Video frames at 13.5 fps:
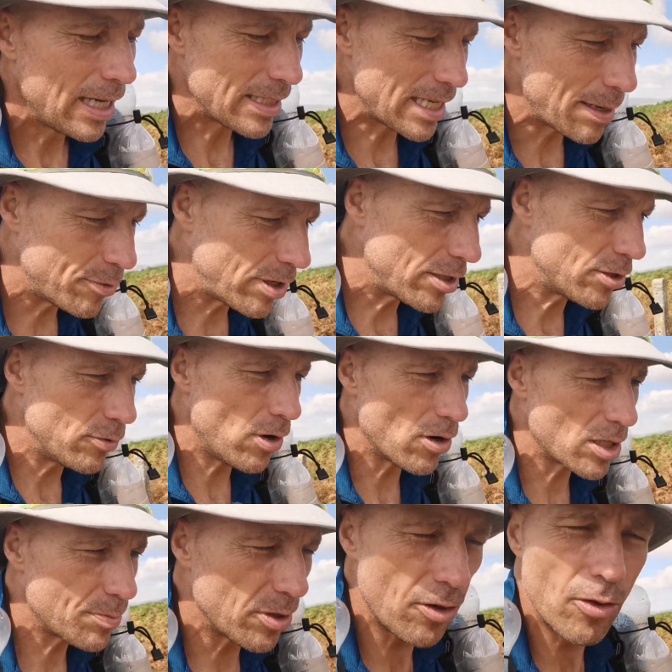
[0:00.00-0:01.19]
at Aberedw
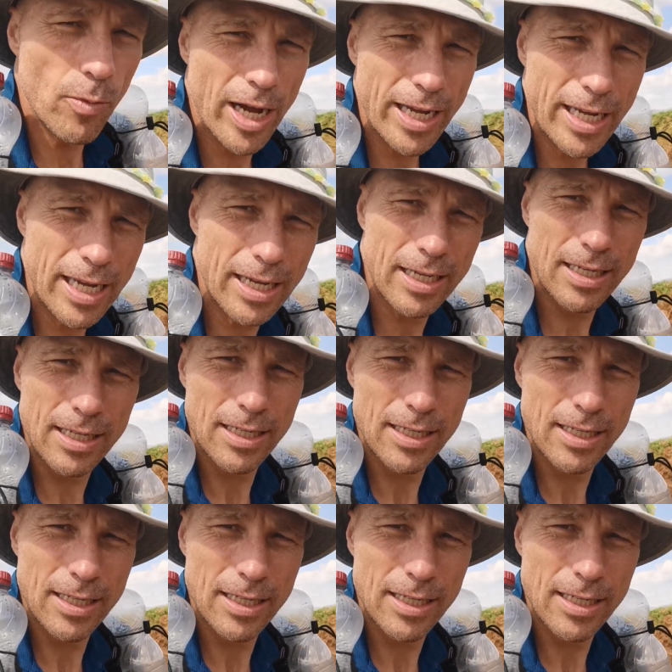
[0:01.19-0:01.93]
Rocks. But on the way